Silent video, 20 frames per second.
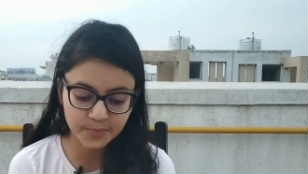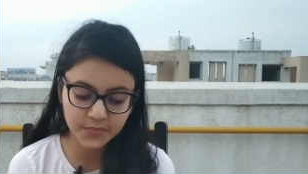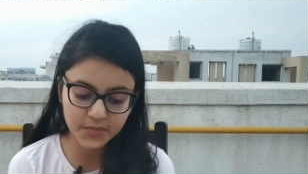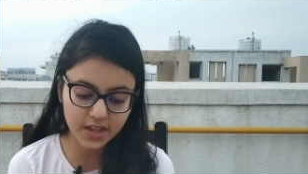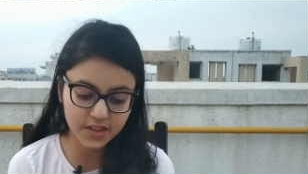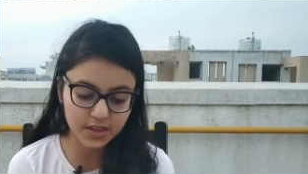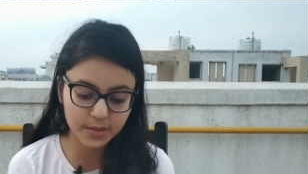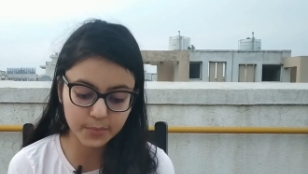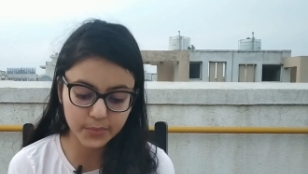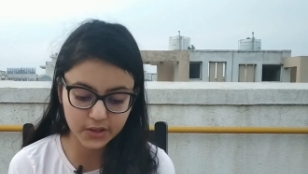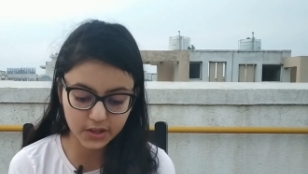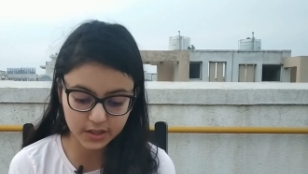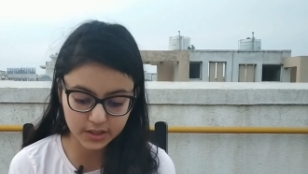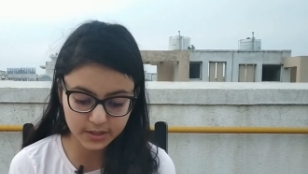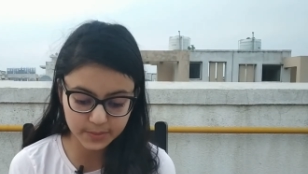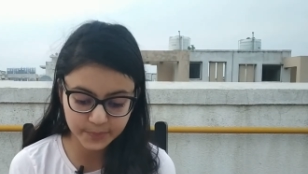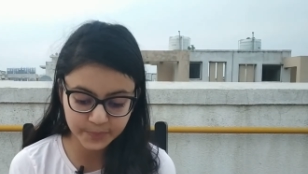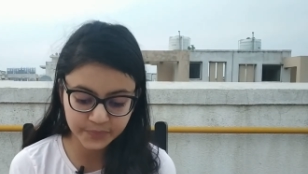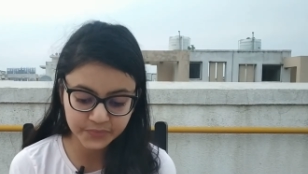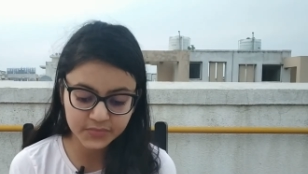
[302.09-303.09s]
in the
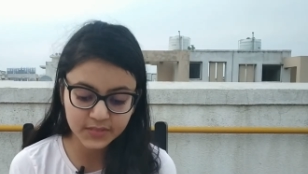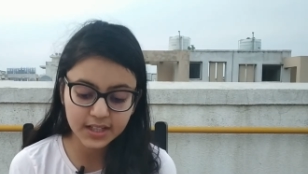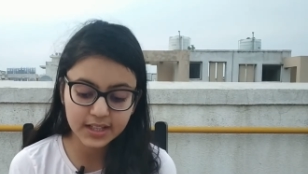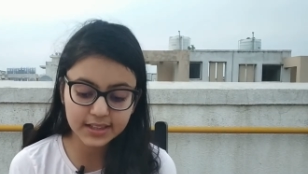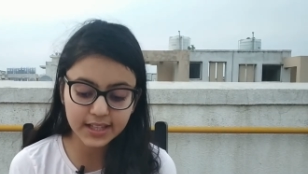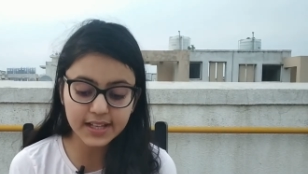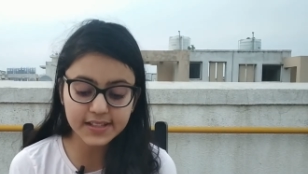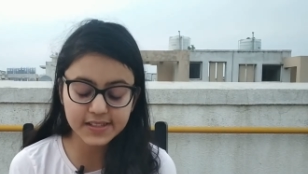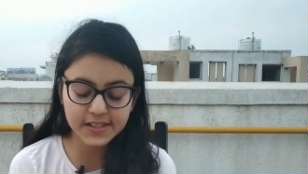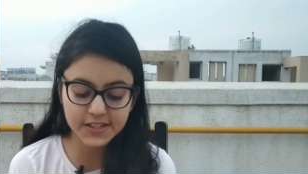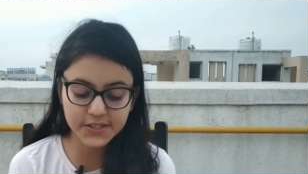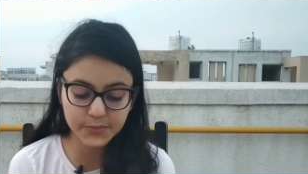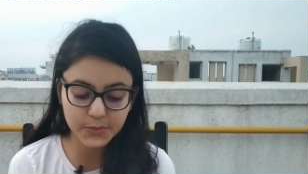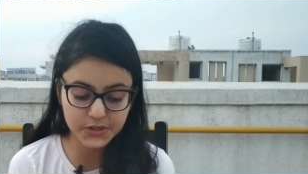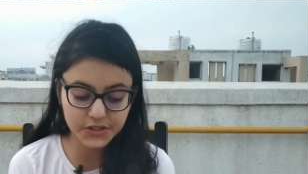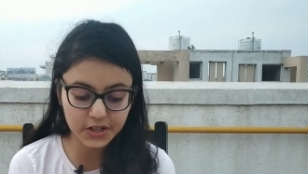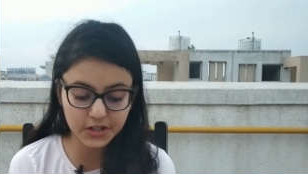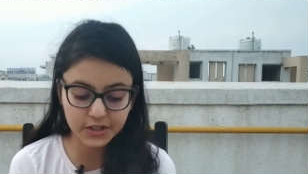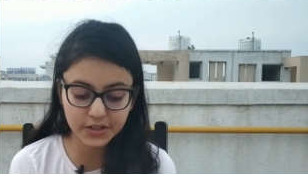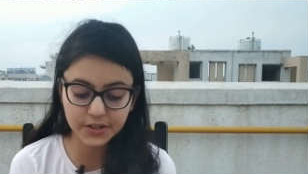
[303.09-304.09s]
book, lessons
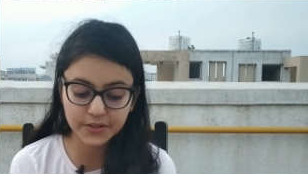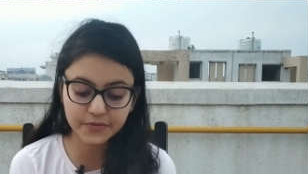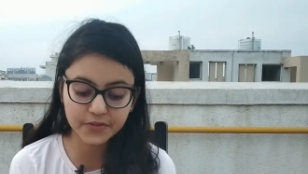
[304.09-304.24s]
which are learned